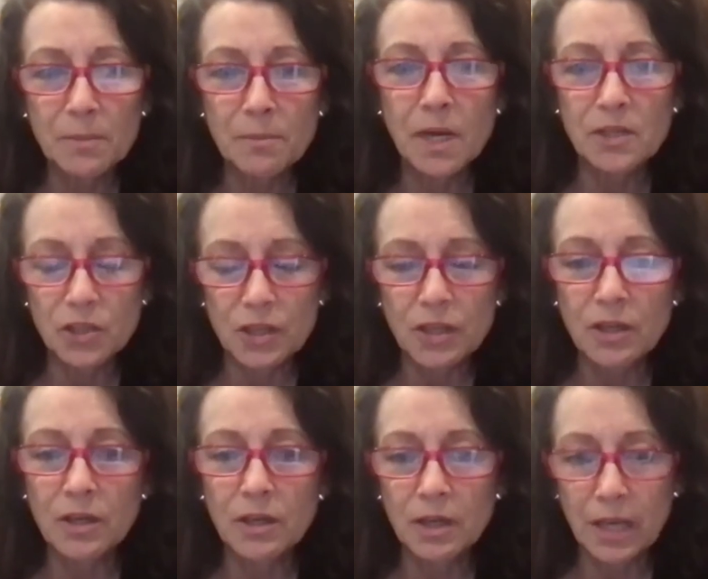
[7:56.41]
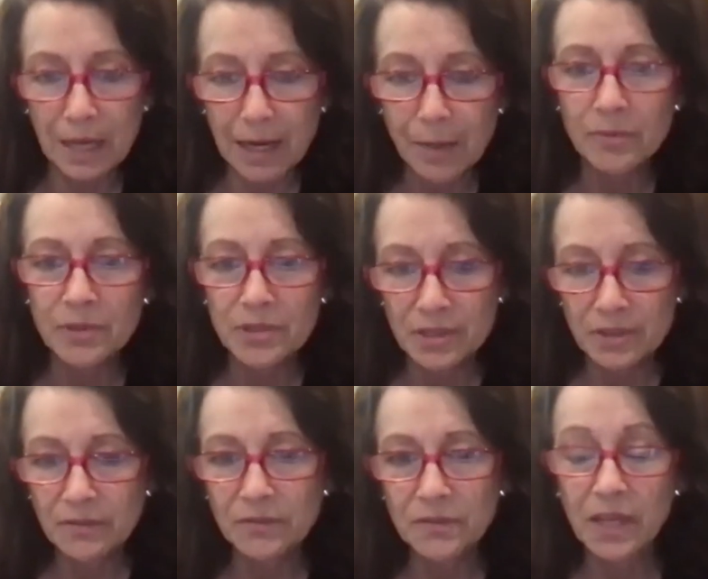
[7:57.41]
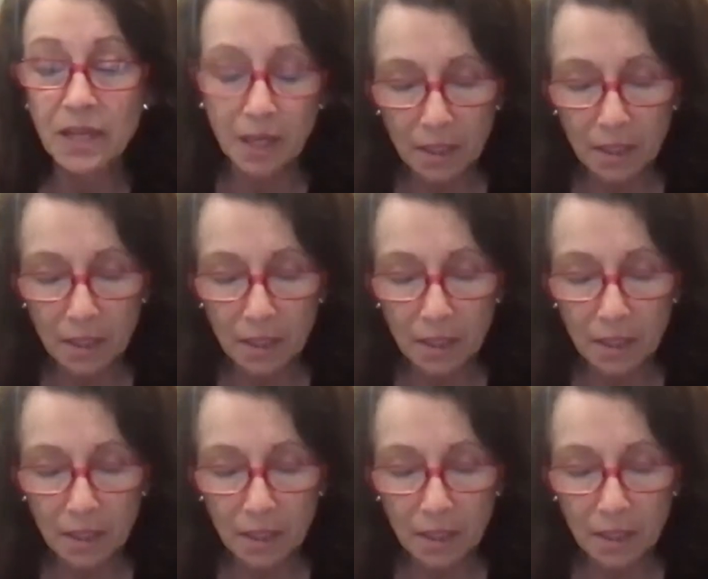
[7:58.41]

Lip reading: much a collaborative thing,